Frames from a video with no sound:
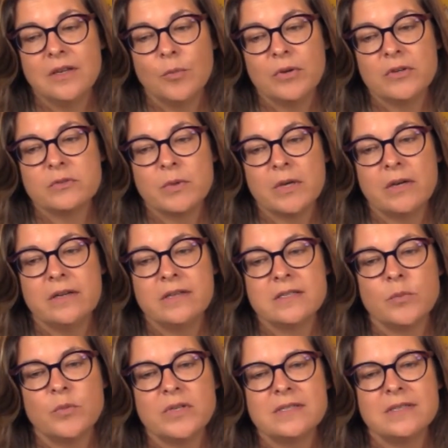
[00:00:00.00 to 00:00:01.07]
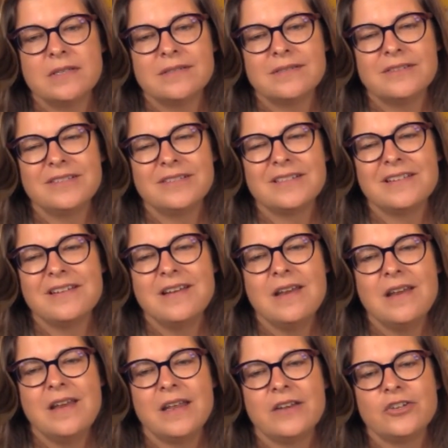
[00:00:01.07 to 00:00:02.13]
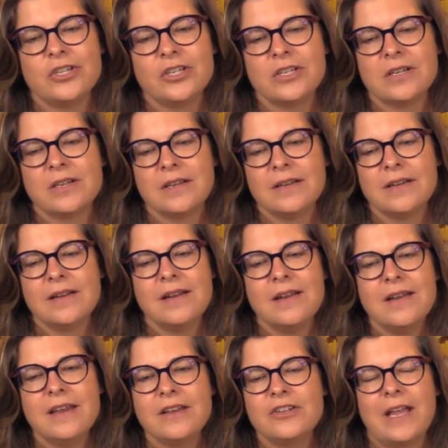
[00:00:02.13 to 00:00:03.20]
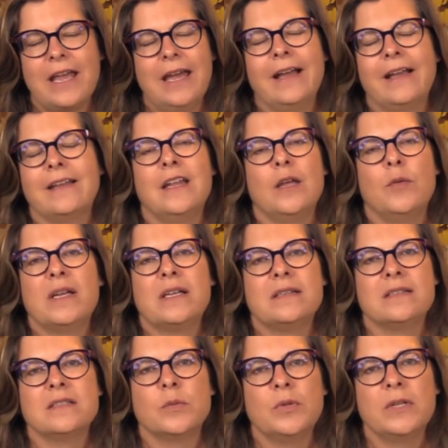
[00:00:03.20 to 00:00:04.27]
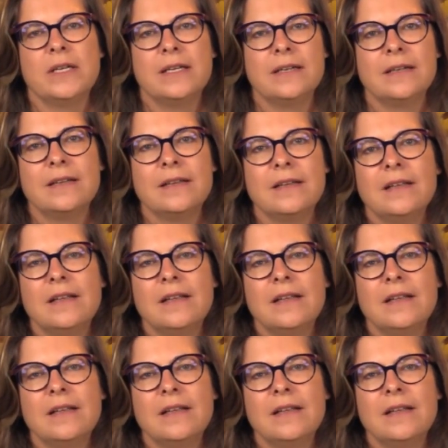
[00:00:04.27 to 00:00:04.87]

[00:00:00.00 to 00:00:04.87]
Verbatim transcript: postmodernism was this just niche academic discipline.